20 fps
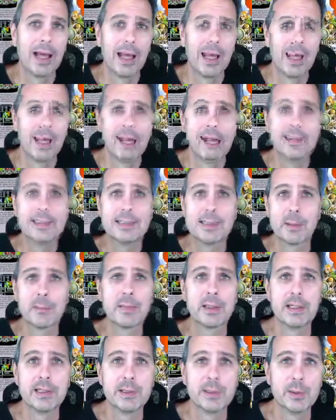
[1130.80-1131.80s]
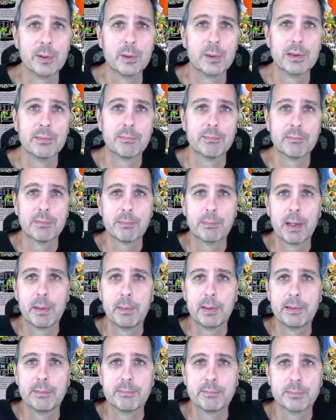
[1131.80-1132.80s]
they need something to do, and
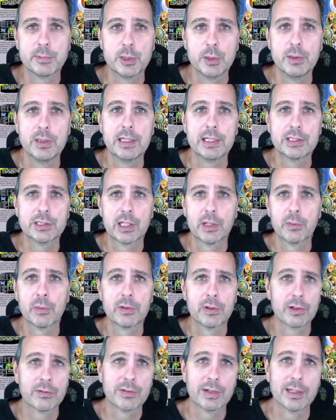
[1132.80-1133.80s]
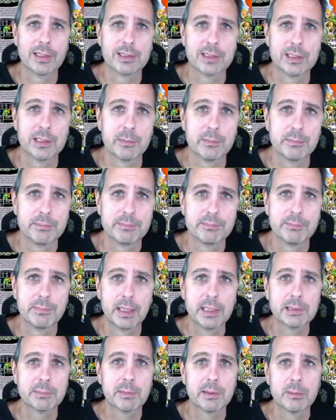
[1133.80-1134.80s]
maybe shooting each other with Nerf guns in the
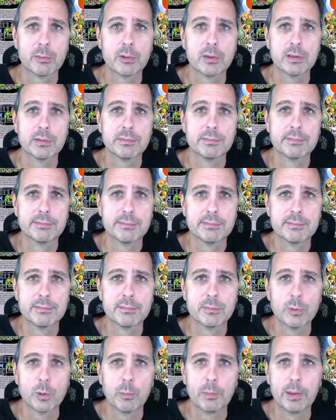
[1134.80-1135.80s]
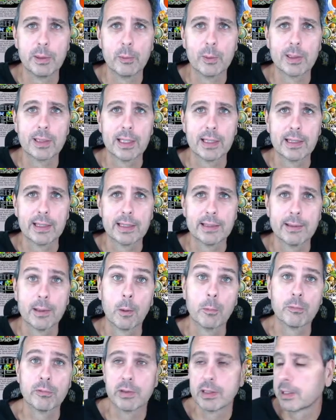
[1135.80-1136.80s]
basement will be what they need.
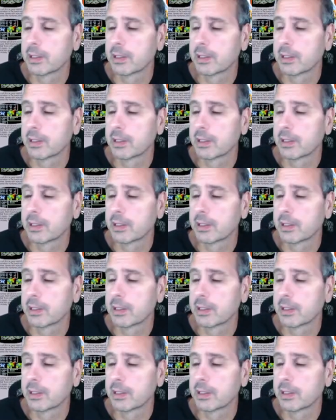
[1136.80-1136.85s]
Hopefully,